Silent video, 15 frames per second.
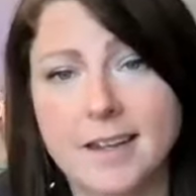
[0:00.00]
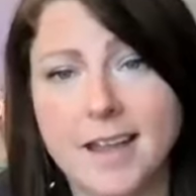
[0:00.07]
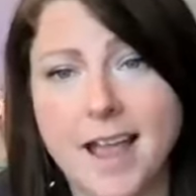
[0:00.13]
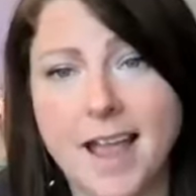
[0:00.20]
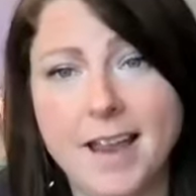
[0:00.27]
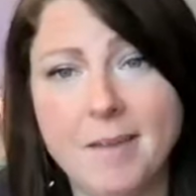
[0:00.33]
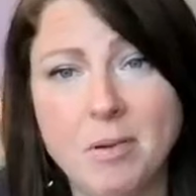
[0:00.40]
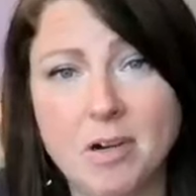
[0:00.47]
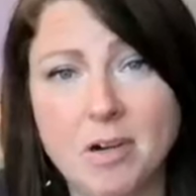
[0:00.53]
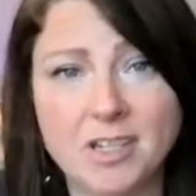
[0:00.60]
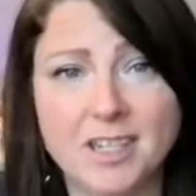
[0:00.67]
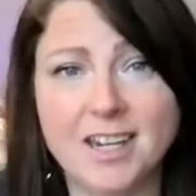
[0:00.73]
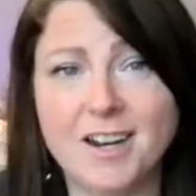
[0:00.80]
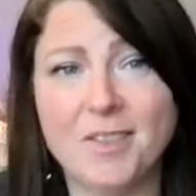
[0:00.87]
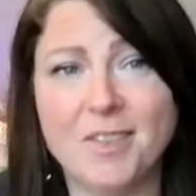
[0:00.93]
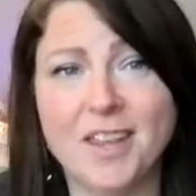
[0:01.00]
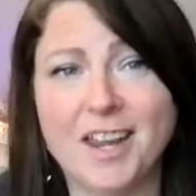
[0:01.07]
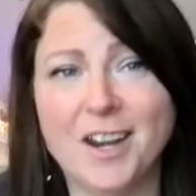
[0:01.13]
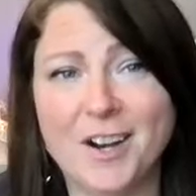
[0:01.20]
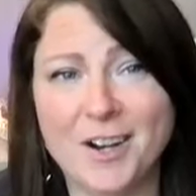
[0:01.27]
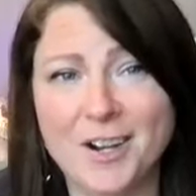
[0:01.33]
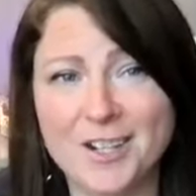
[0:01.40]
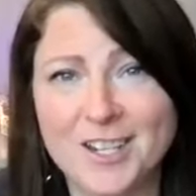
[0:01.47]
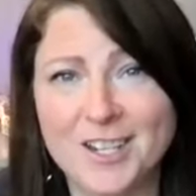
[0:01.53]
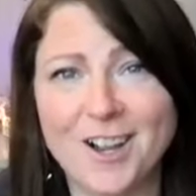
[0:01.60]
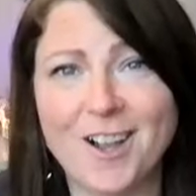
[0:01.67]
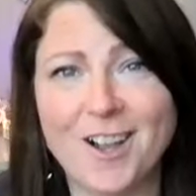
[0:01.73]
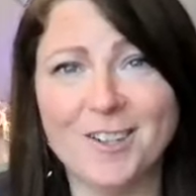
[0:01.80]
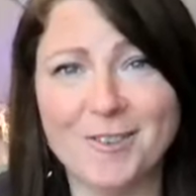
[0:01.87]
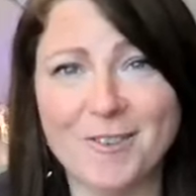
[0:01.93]
Right. I personally don't think it hurts to
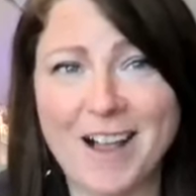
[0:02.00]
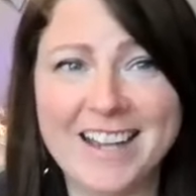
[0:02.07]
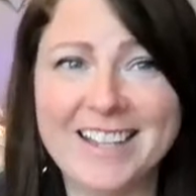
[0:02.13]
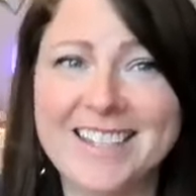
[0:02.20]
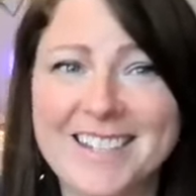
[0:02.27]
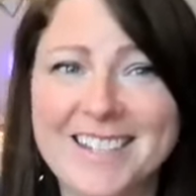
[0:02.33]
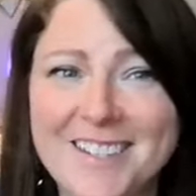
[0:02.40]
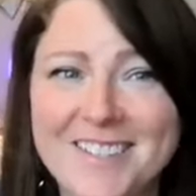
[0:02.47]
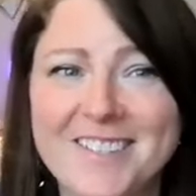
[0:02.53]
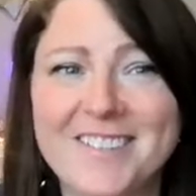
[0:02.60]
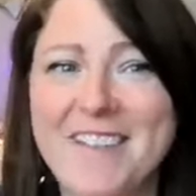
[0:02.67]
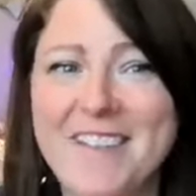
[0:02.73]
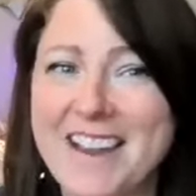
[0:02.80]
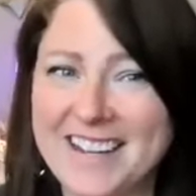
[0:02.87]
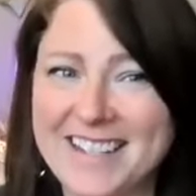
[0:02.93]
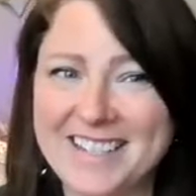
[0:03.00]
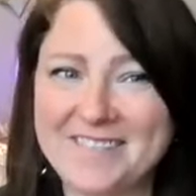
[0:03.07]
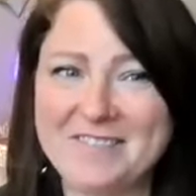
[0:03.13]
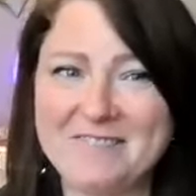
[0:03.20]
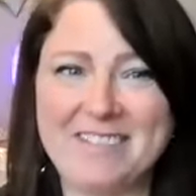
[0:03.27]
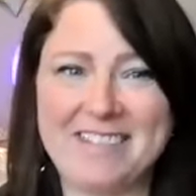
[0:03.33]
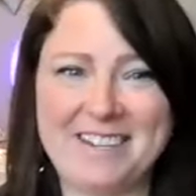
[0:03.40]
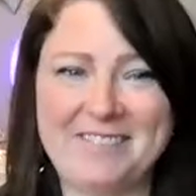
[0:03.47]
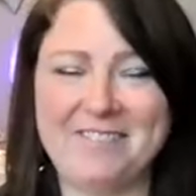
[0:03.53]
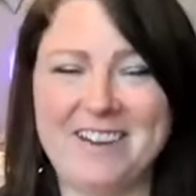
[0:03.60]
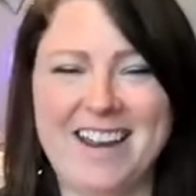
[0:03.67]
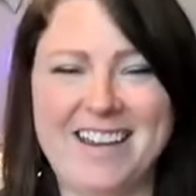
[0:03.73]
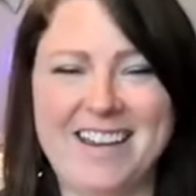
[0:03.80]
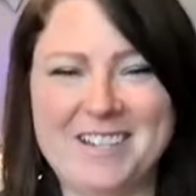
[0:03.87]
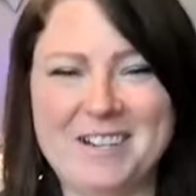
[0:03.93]
call twice too. You might get someone with a
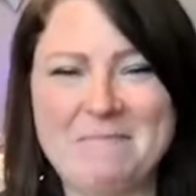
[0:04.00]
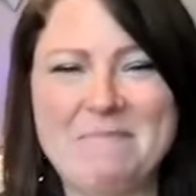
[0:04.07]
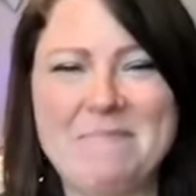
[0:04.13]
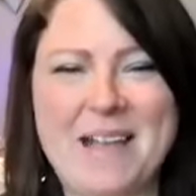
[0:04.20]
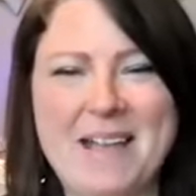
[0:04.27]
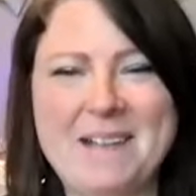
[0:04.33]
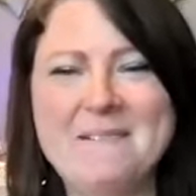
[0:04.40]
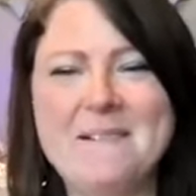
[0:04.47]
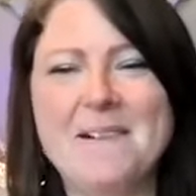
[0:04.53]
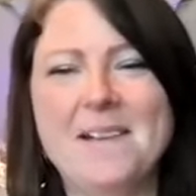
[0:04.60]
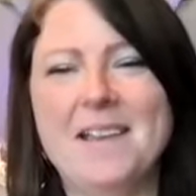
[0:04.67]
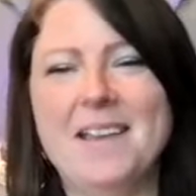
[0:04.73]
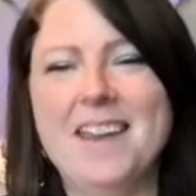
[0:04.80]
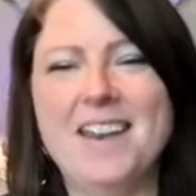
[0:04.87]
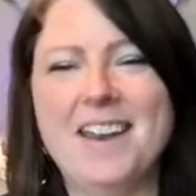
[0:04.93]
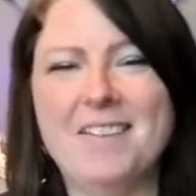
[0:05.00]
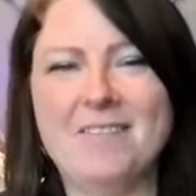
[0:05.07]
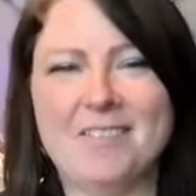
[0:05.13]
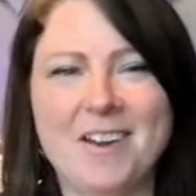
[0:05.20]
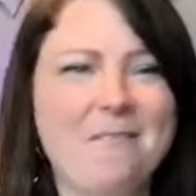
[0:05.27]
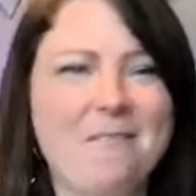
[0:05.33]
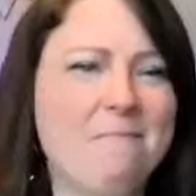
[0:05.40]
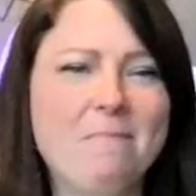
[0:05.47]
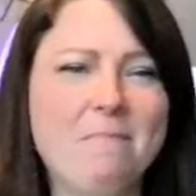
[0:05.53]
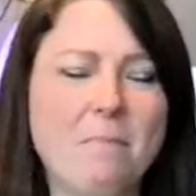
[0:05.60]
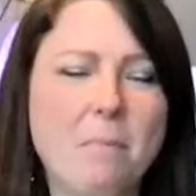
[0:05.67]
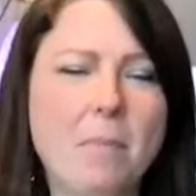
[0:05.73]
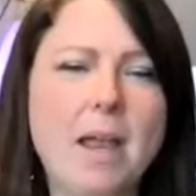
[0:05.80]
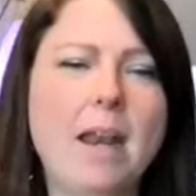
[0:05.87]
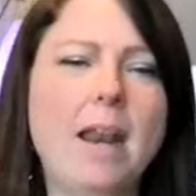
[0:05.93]
different answer, but
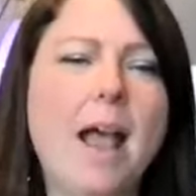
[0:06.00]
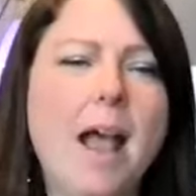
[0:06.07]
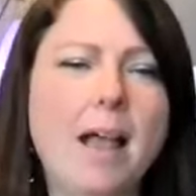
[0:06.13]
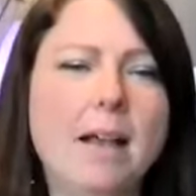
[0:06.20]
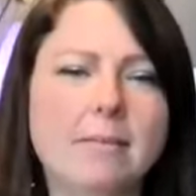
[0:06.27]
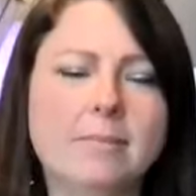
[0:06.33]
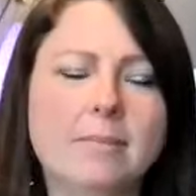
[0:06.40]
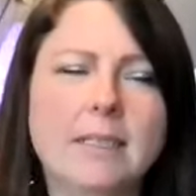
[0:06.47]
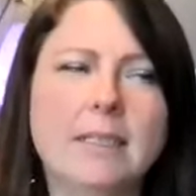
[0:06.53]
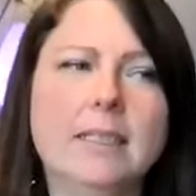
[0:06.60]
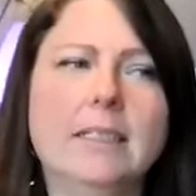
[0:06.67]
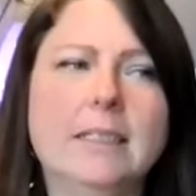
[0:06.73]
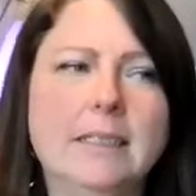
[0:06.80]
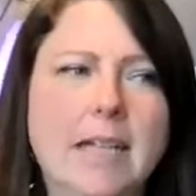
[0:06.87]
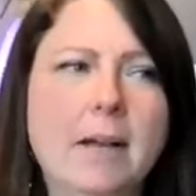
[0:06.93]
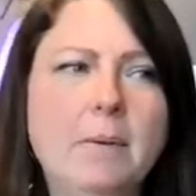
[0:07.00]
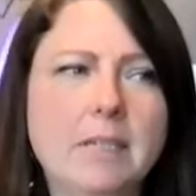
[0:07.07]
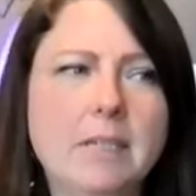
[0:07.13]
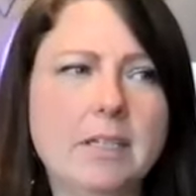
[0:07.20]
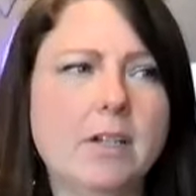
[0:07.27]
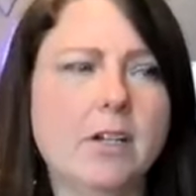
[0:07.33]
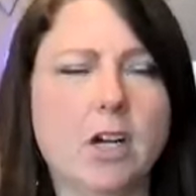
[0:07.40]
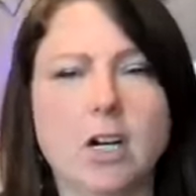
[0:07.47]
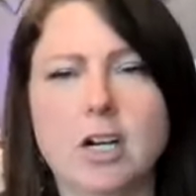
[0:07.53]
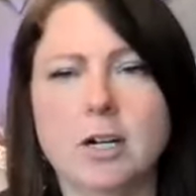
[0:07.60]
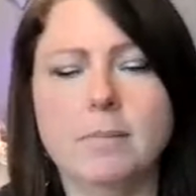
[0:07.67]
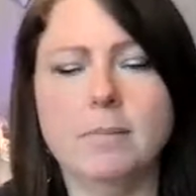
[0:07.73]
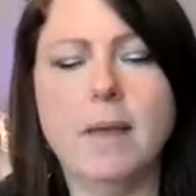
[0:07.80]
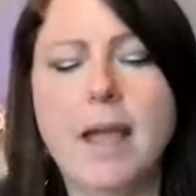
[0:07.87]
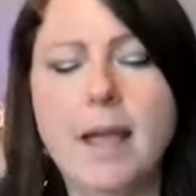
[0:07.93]
but that one's a little
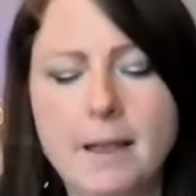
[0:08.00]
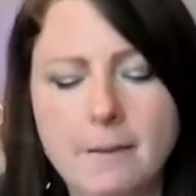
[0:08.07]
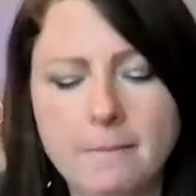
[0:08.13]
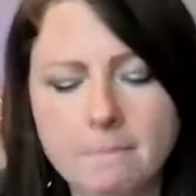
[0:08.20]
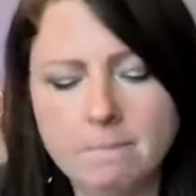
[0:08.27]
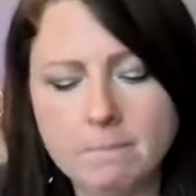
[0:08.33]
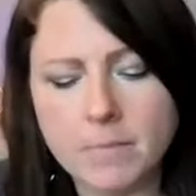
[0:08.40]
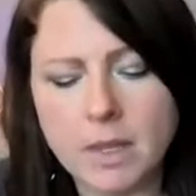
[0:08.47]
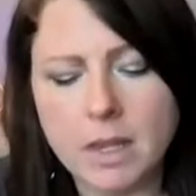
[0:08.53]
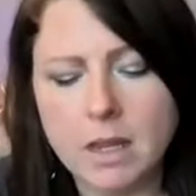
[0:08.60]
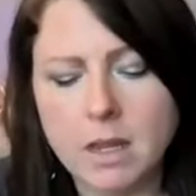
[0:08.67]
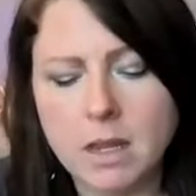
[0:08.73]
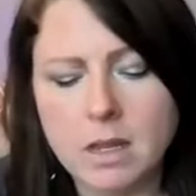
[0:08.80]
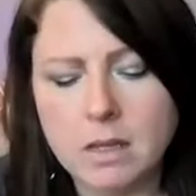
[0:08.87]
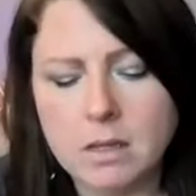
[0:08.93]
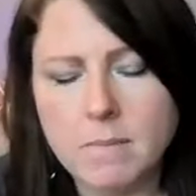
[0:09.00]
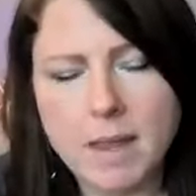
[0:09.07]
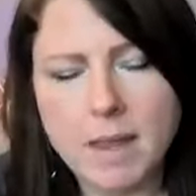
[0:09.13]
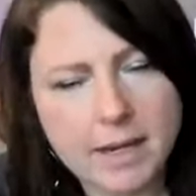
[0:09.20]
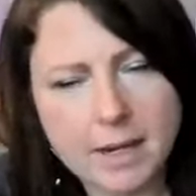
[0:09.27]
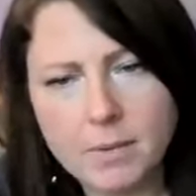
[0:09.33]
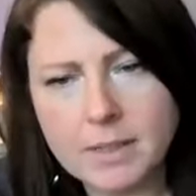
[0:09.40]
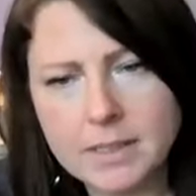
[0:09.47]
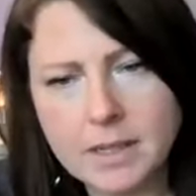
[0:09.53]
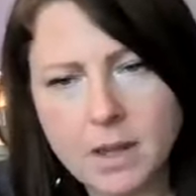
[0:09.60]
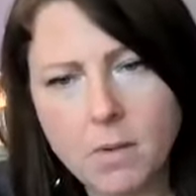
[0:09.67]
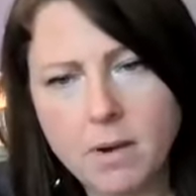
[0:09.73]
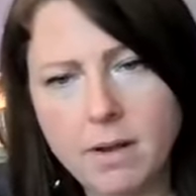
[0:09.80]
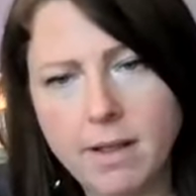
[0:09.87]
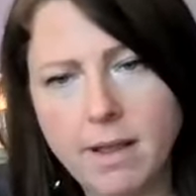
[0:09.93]
harder. Melanie, what's
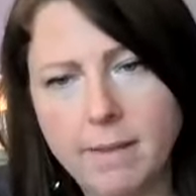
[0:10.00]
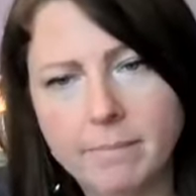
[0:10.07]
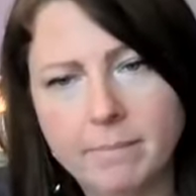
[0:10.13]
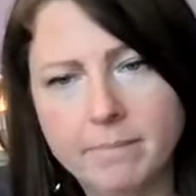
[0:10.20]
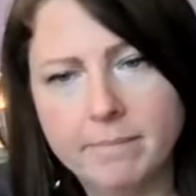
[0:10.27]
going on?